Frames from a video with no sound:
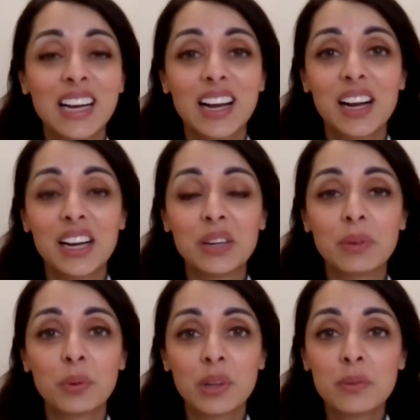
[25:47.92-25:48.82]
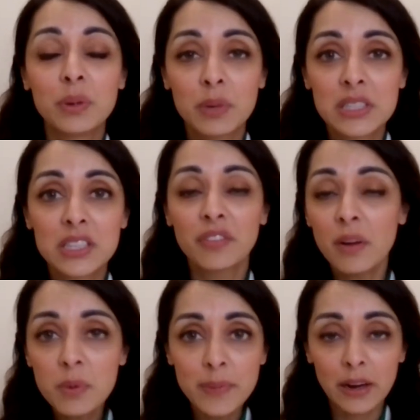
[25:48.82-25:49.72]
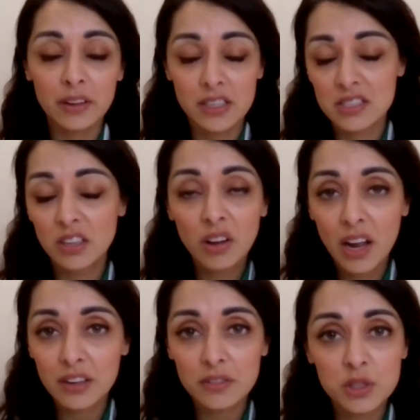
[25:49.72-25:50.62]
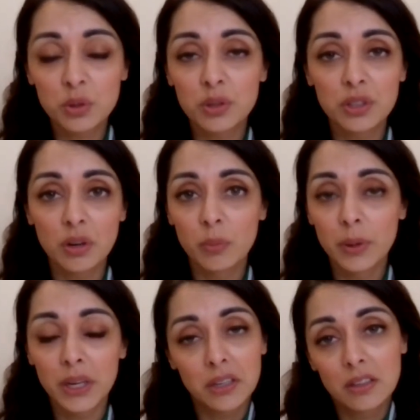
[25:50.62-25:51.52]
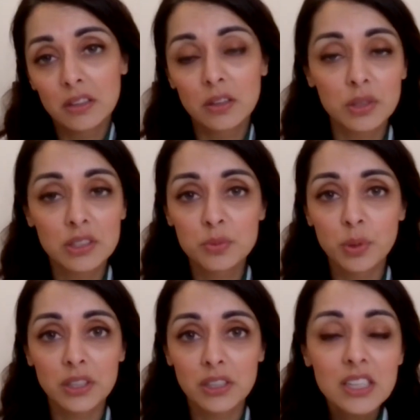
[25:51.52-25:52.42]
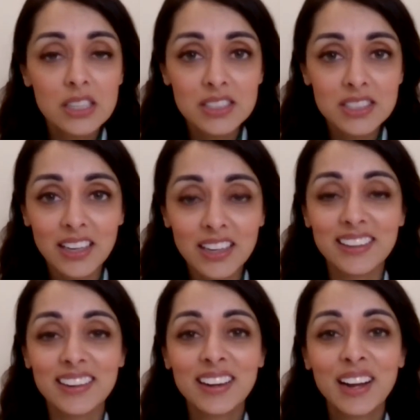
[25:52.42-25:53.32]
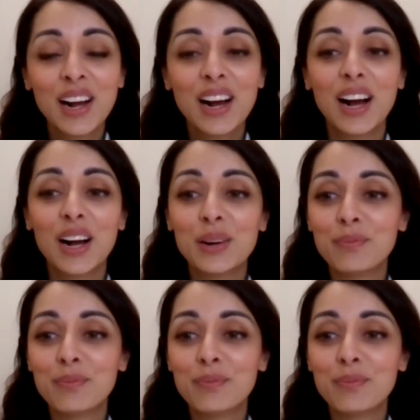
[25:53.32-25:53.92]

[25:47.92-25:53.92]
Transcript: I really beat myself up about it. I still kind of do, but it is what it is. And it's not your